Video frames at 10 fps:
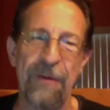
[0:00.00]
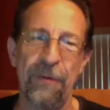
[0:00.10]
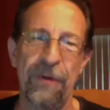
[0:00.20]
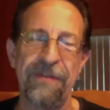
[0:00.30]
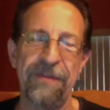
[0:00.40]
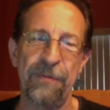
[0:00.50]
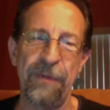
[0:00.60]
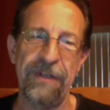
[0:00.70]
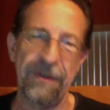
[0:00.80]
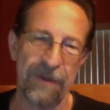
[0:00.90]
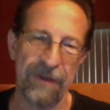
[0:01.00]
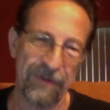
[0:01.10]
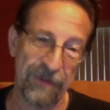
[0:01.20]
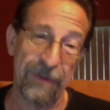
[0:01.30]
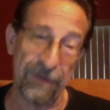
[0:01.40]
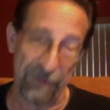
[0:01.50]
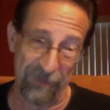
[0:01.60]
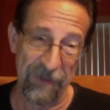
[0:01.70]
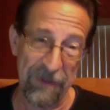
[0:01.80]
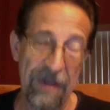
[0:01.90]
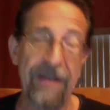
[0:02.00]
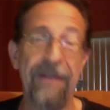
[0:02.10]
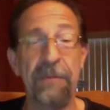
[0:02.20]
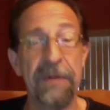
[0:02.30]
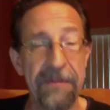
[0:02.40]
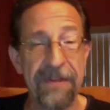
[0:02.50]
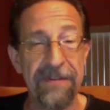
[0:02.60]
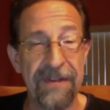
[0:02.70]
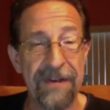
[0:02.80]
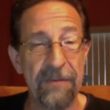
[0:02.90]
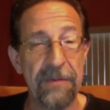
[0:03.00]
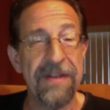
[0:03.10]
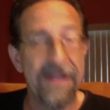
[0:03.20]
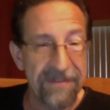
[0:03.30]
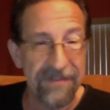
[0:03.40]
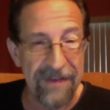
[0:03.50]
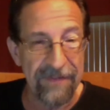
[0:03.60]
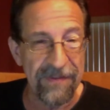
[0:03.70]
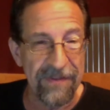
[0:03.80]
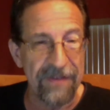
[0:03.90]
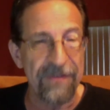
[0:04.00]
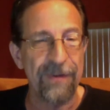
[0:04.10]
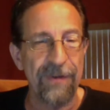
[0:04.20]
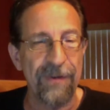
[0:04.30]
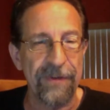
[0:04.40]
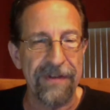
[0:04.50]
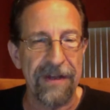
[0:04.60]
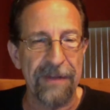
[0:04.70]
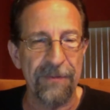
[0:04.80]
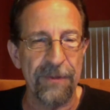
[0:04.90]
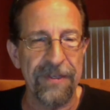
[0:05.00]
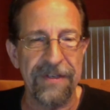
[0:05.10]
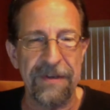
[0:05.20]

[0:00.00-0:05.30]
once a week or 2, and everybody thinks that everybody else is having sex 2 to 3 times a week.